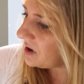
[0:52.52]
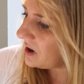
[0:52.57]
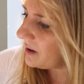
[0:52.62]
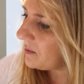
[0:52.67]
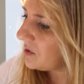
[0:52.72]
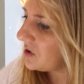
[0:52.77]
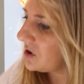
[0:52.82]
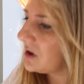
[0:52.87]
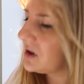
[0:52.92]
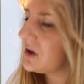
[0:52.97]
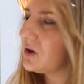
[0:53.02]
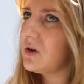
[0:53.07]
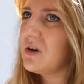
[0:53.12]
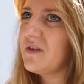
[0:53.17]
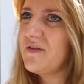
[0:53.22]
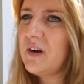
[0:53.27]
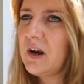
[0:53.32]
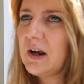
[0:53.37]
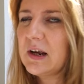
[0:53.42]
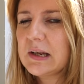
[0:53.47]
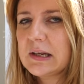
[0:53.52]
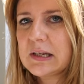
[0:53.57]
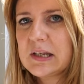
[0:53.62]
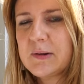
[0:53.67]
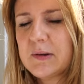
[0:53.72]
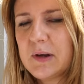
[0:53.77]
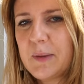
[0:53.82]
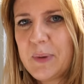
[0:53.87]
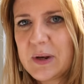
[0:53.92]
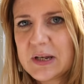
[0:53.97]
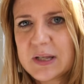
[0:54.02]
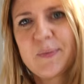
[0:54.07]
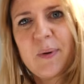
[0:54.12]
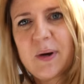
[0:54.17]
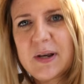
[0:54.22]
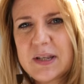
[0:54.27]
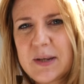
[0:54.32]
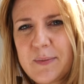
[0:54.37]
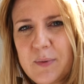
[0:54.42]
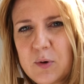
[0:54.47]
Yum, which is sort of like a bit
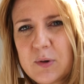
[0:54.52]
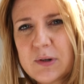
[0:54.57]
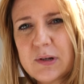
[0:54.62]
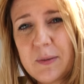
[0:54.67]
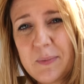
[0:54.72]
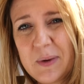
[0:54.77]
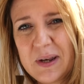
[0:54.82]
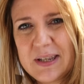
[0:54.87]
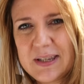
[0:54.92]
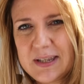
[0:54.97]
spicy but also a bit